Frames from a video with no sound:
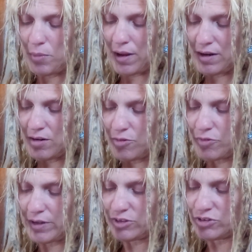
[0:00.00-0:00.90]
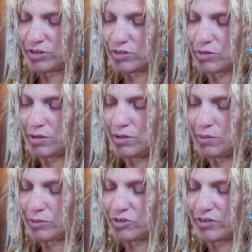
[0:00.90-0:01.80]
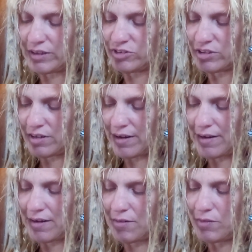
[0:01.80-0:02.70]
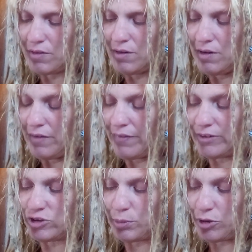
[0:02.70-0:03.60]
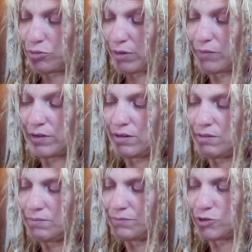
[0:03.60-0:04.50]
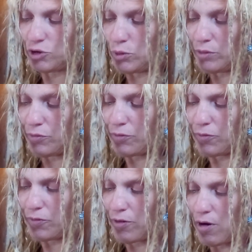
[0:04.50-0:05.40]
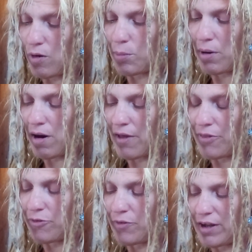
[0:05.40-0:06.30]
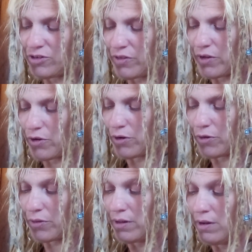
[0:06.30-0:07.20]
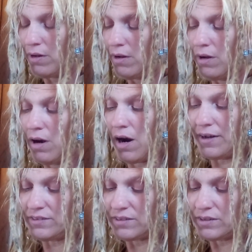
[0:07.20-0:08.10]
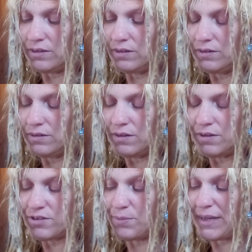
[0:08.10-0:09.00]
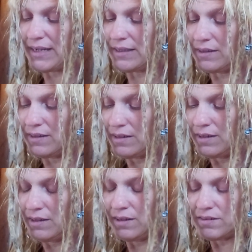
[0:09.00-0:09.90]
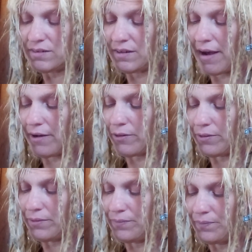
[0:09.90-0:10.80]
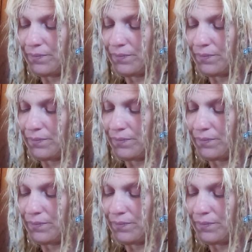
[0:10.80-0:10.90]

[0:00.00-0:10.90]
Many afflictions which they shall have, they shall be driven to and fro upon the face of the earth, hunted, smitten, scattered.